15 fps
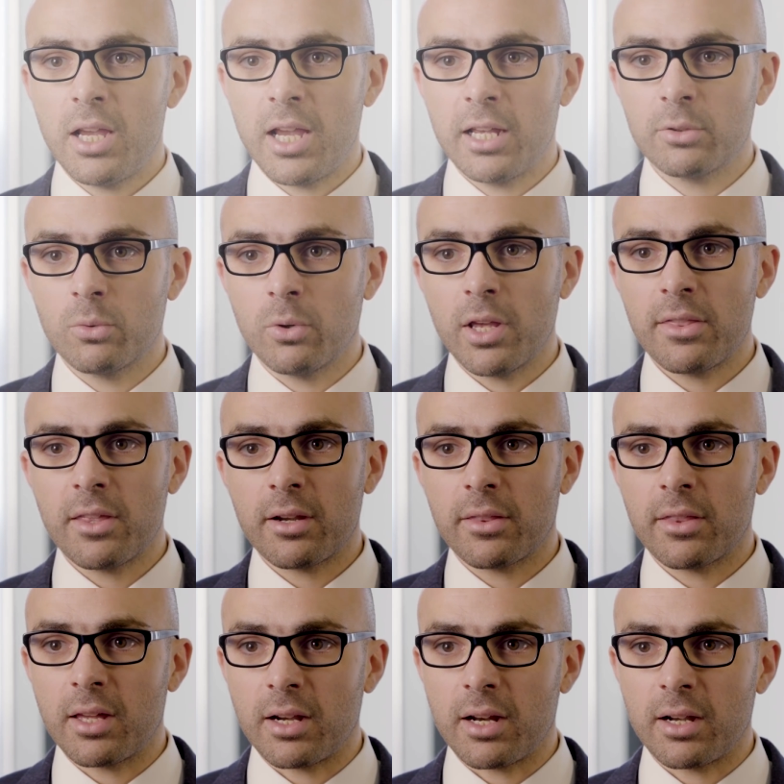and whether
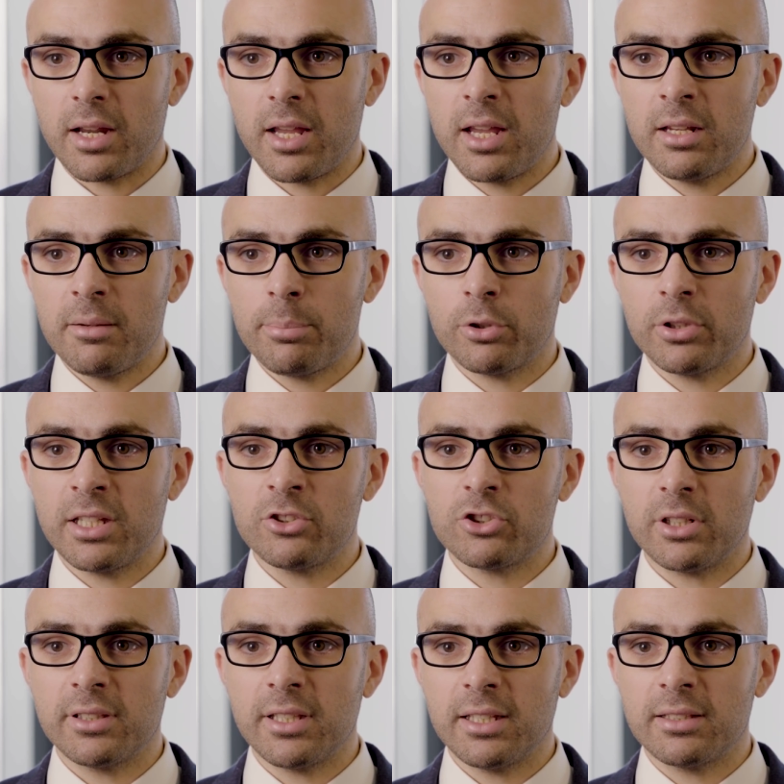there are any
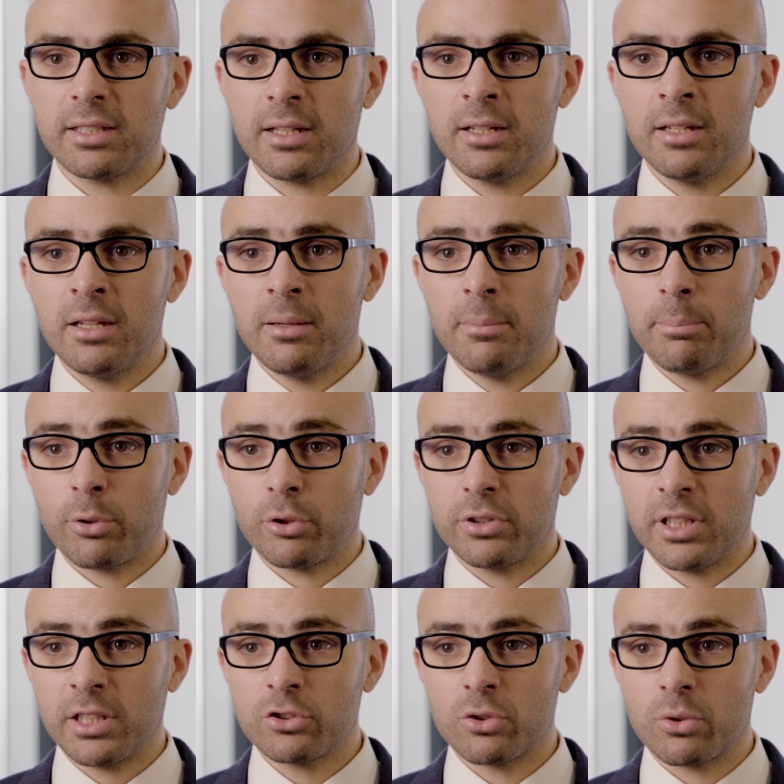potential data
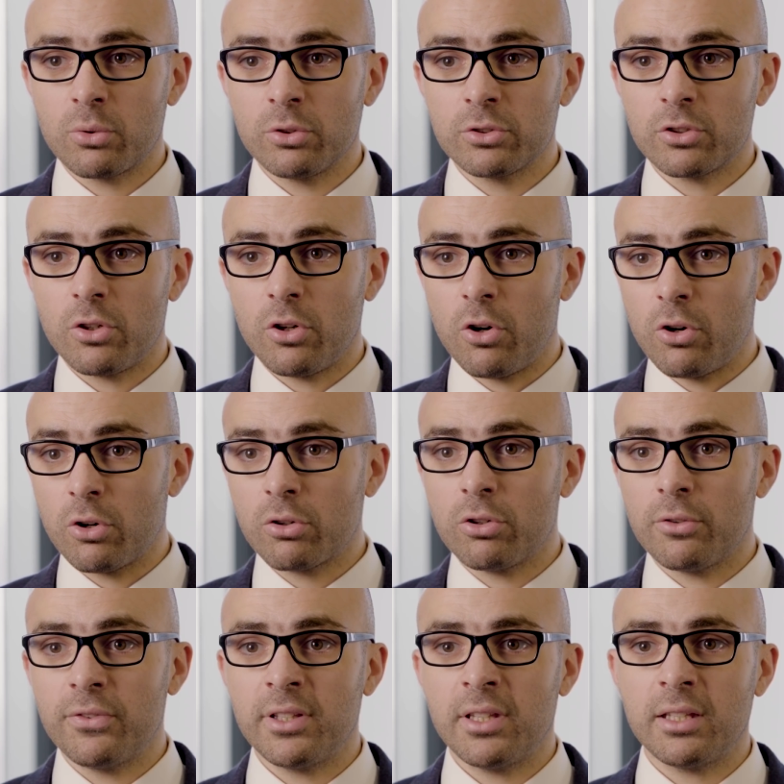protection rules or
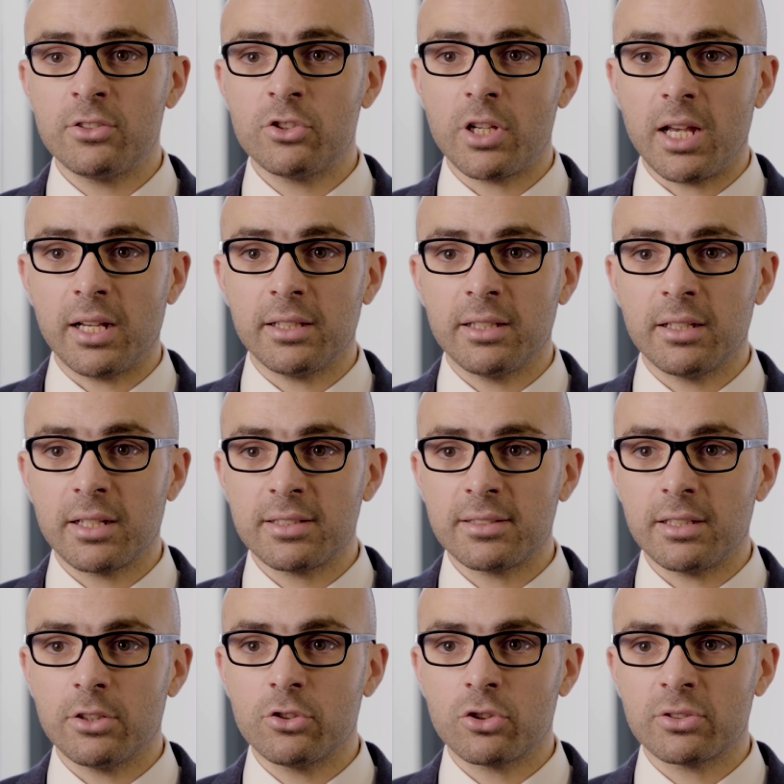confidentiality
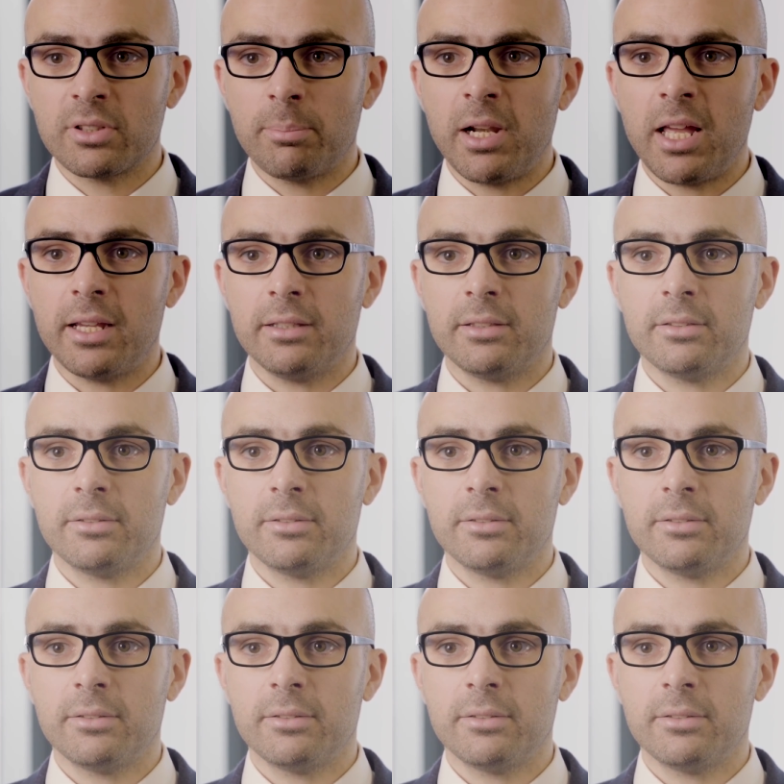restrictions applied.